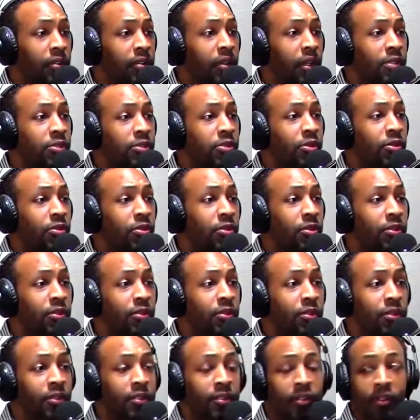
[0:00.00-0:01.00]
And, and, so,
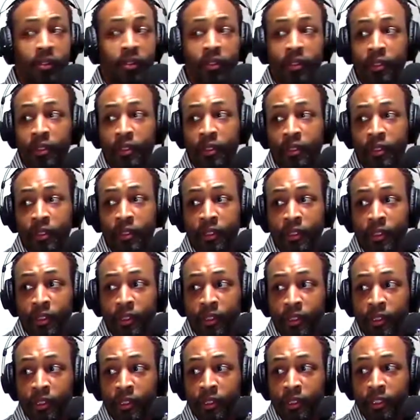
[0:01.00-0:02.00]
and this
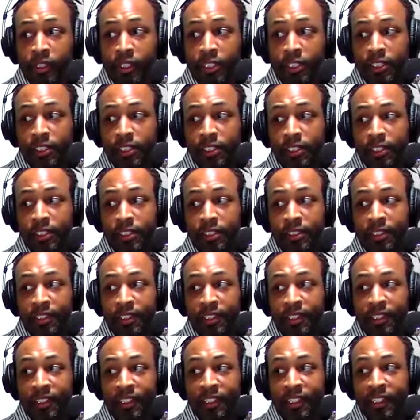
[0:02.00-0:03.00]
absolute
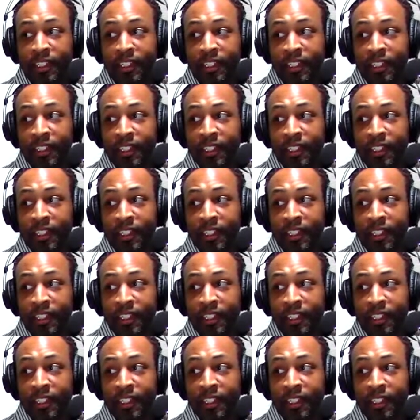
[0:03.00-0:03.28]
delusion